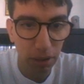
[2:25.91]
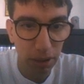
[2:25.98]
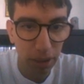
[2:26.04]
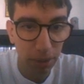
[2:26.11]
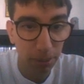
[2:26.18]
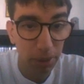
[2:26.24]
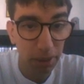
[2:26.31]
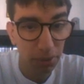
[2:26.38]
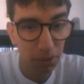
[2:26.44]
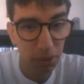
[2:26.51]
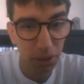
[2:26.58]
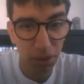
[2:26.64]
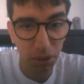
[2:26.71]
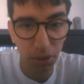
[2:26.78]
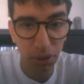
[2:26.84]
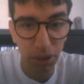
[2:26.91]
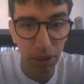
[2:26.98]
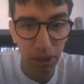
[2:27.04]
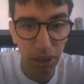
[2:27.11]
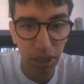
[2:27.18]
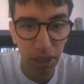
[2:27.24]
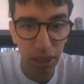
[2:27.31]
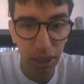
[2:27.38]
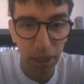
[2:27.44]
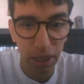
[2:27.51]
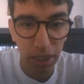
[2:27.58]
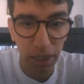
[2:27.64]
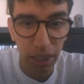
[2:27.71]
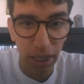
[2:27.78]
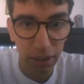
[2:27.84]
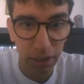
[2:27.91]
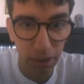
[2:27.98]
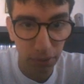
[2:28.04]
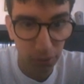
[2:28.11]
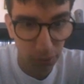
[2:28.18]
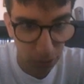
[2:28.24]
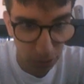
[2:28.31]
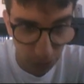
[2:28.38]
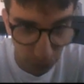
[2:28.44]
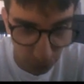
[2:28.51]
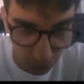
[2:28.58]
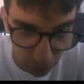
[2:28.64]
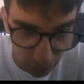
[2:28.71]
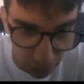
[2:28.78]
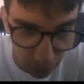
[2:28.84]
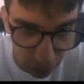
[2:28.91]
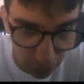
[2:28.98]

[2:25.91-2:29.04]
I believe we're doing actually very fine.